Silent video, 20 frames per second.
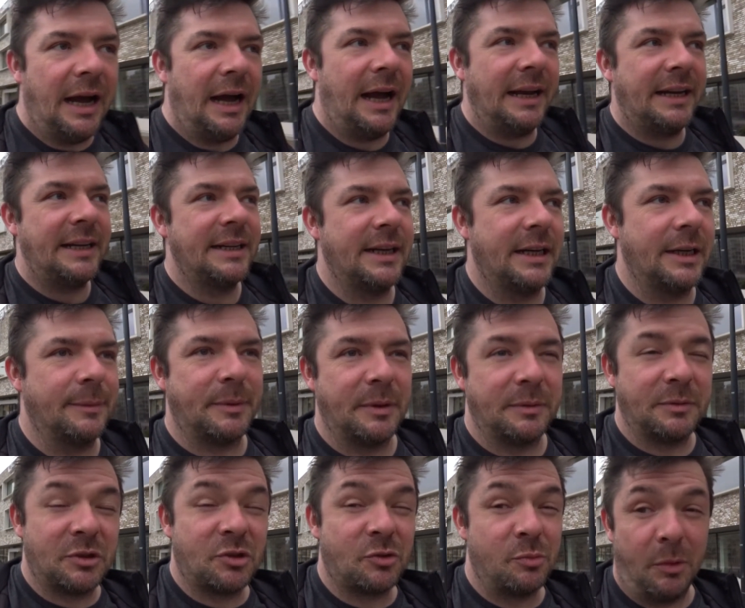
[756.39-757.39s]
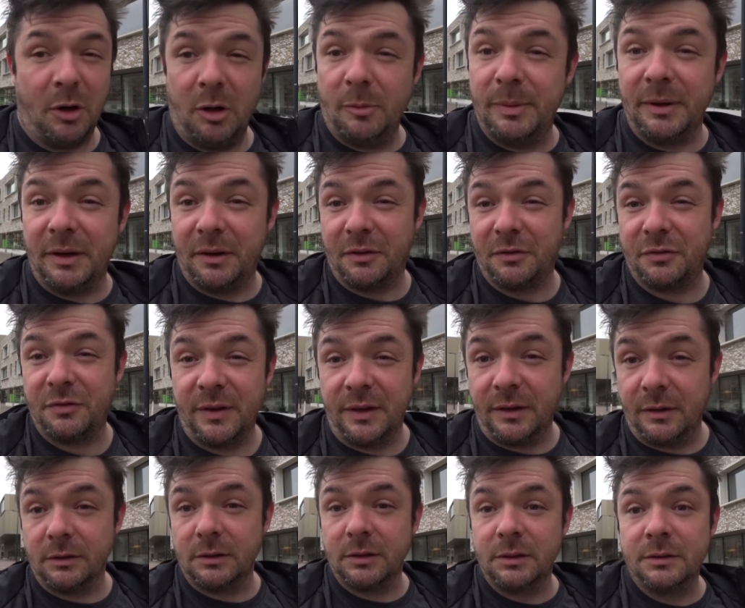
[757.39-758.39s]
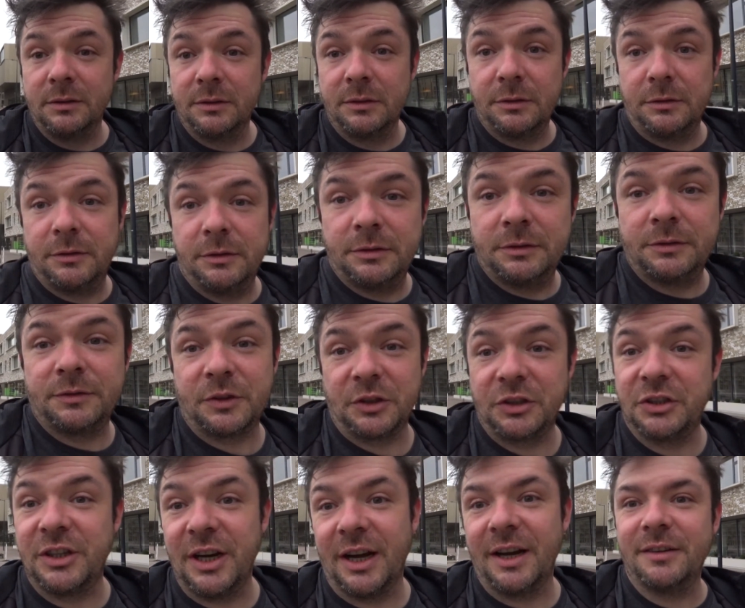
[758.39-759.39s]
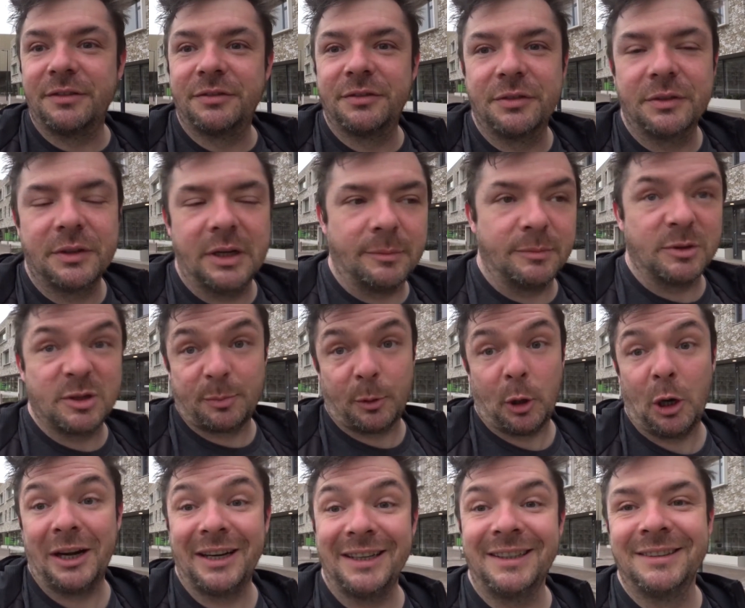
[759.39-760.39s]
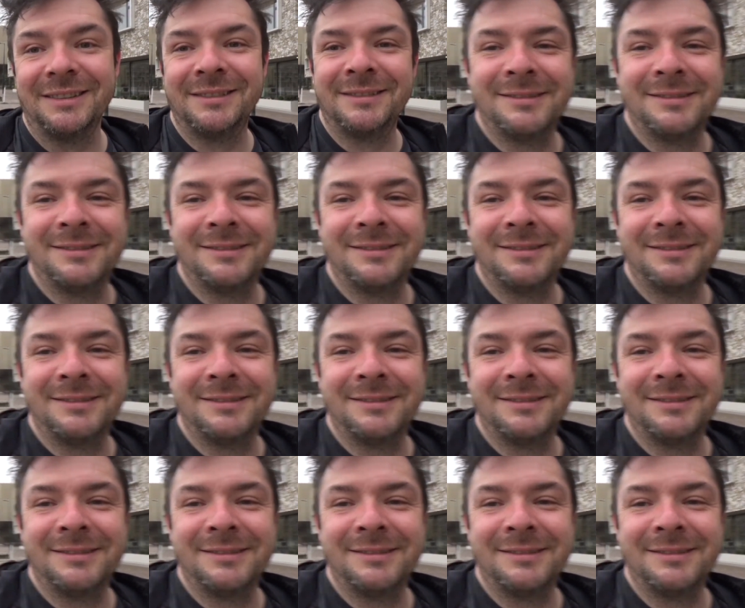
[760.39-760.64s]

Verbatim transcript: I could take up a small bit of the field for stuff come spring.